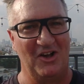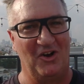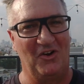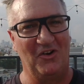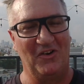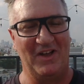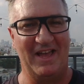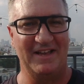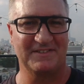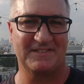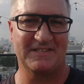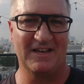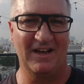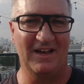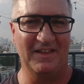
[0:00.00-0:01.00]
or
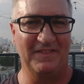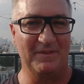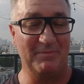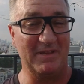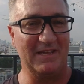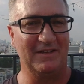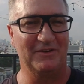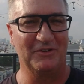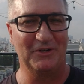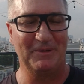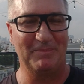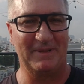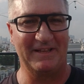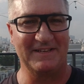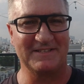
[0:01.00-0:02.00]
outside the beer
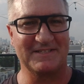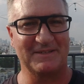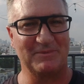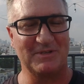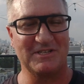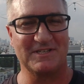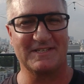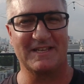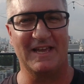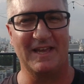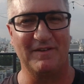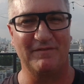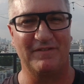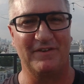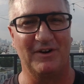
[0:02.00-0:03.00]
hoi place that we just
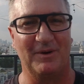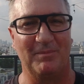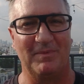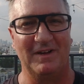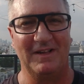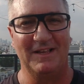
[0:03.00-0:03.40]
came from.